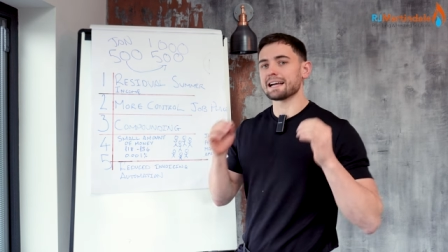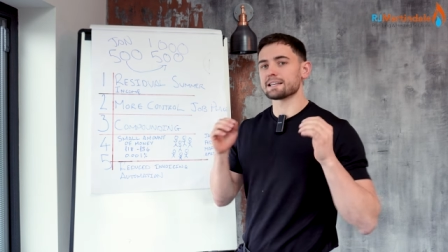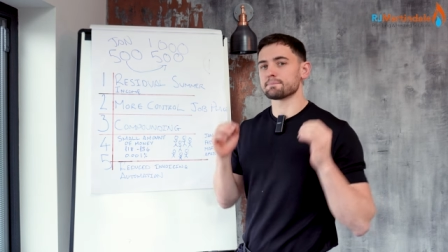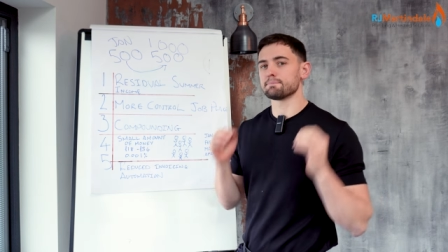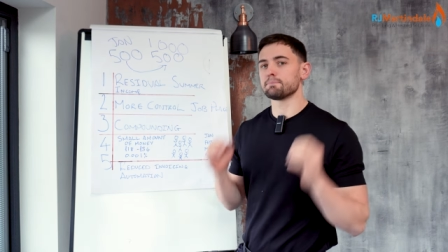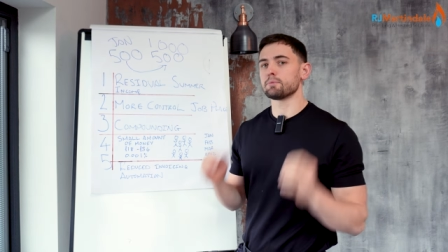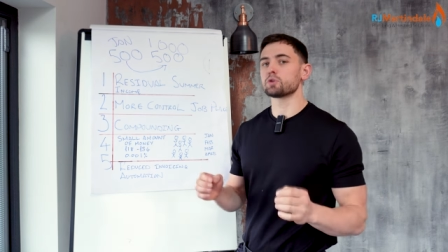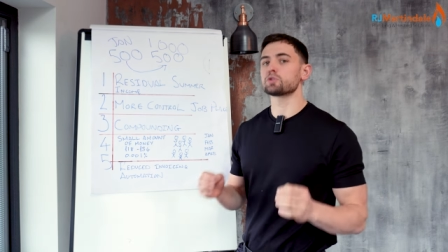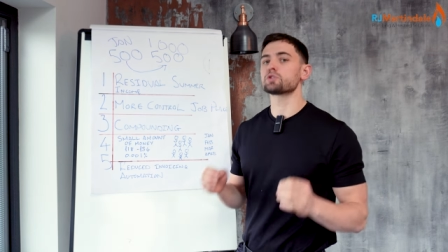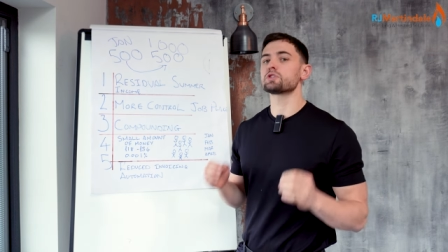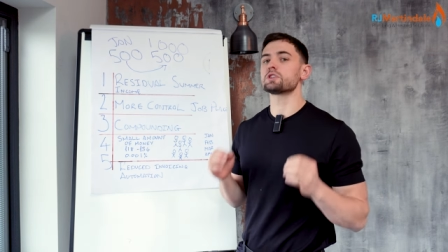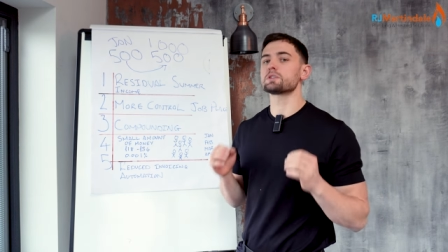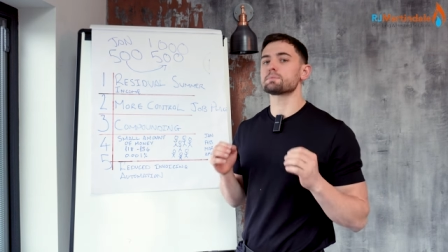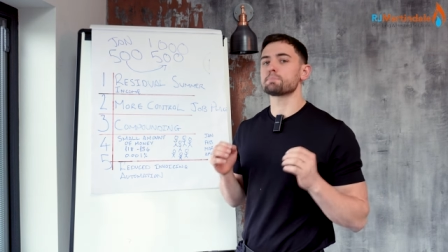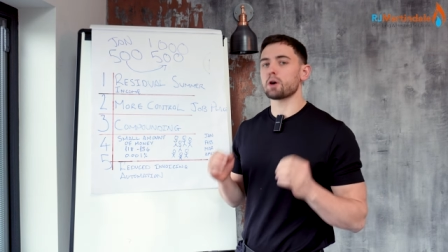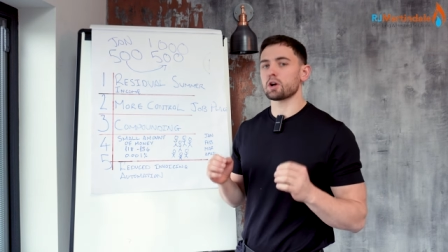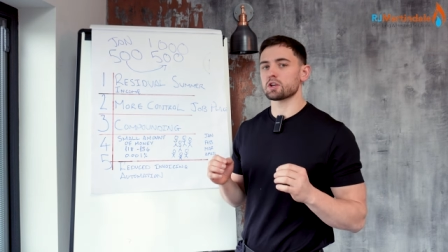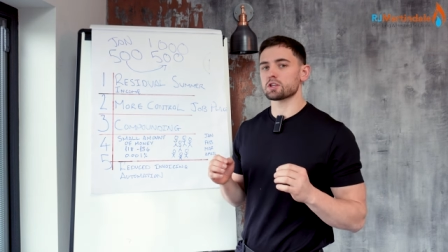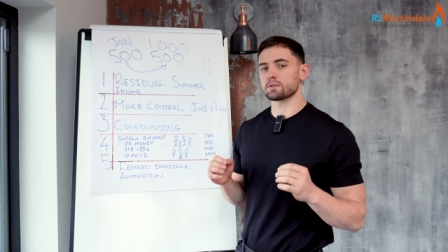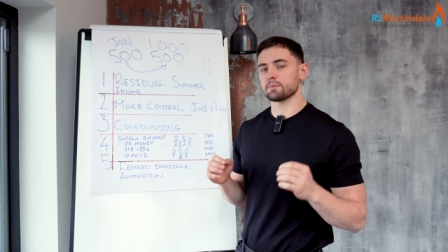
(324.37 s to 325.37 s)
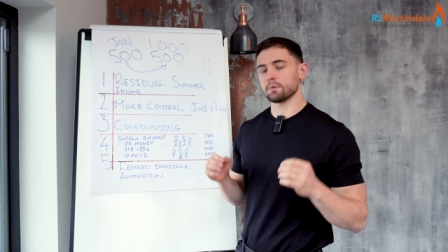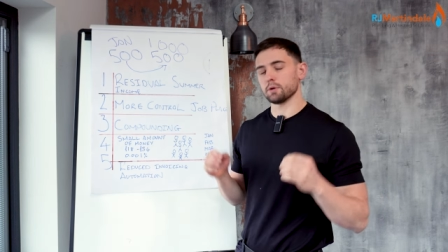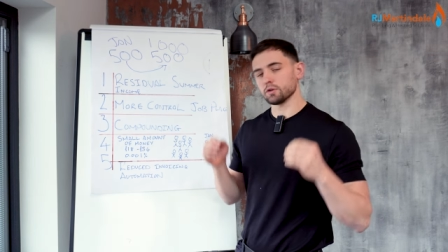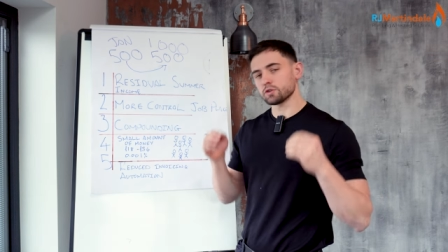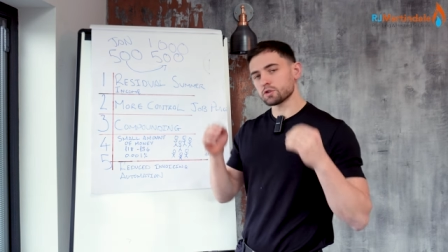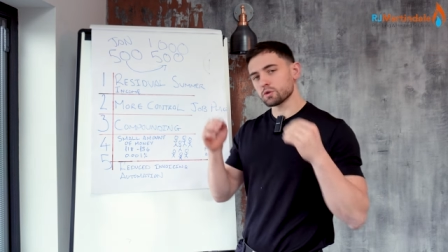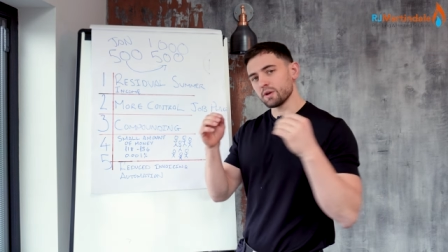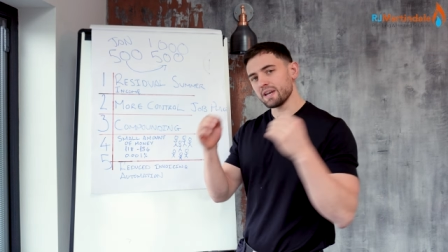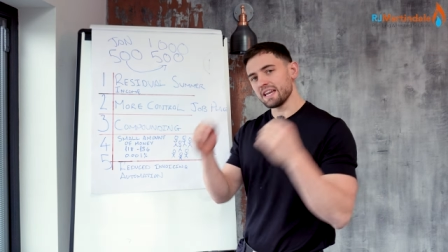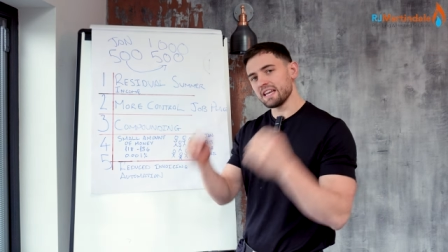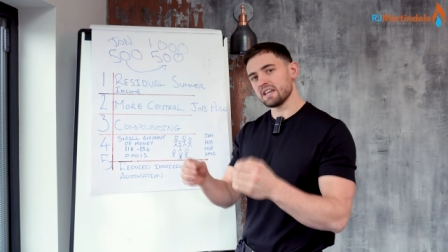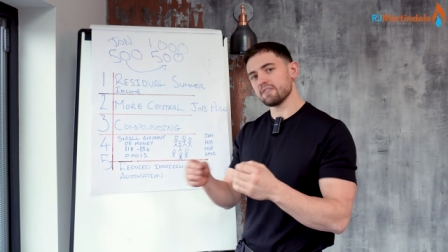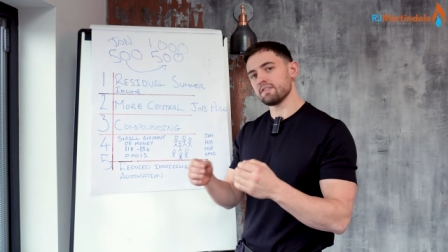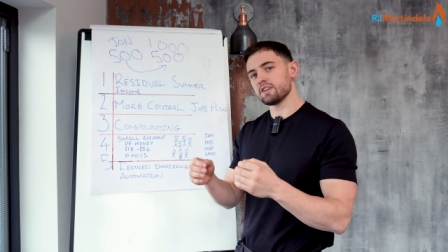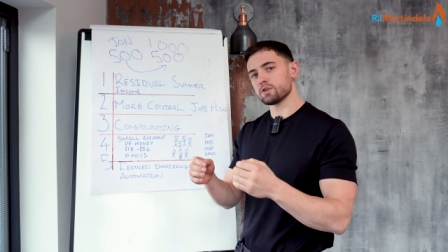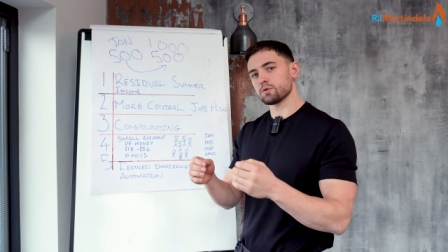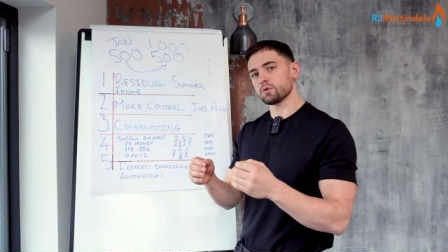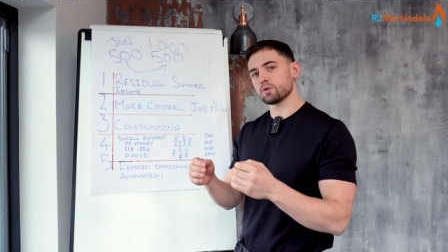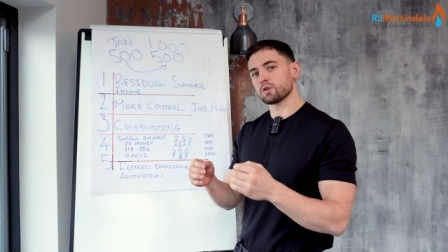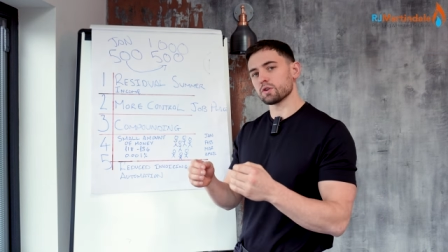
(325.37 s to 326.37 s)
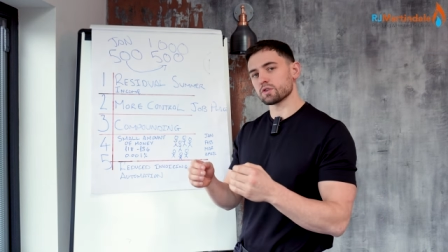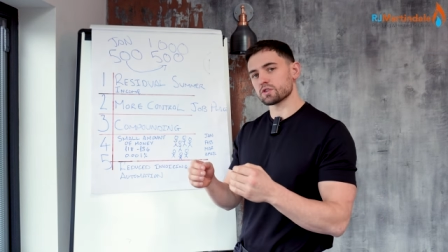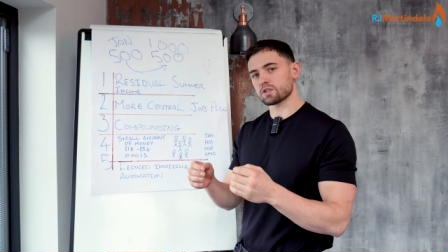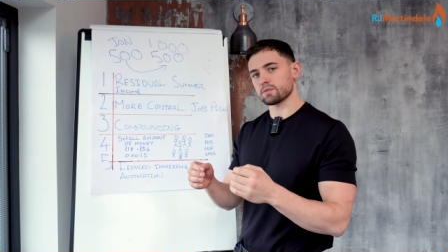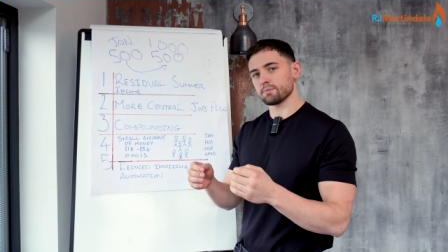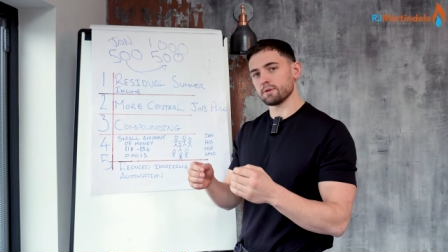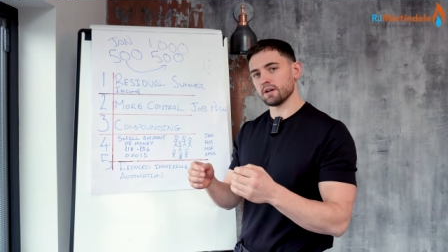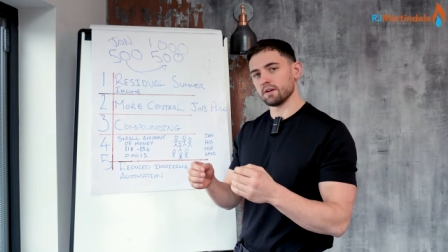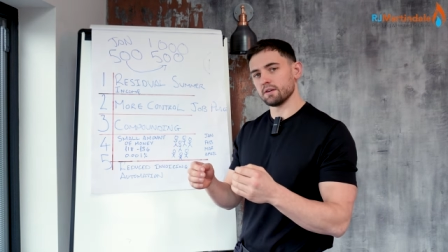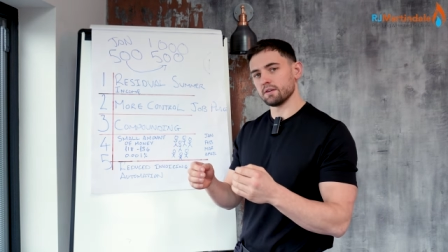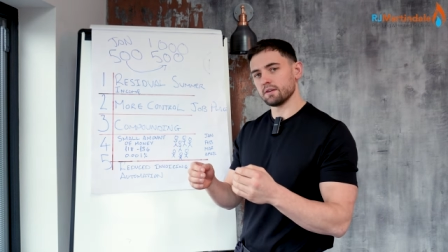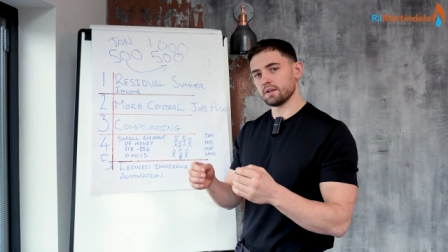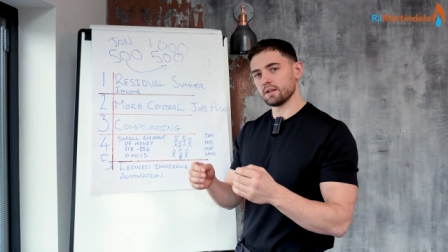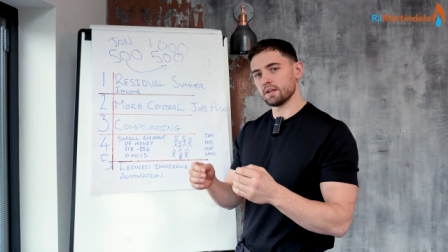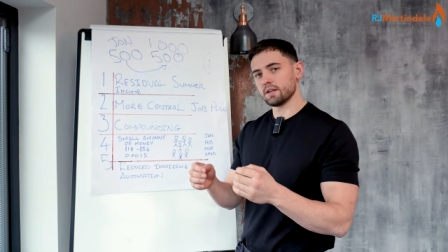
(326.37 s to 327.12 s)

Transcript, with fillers: as much as possible to an individual customer.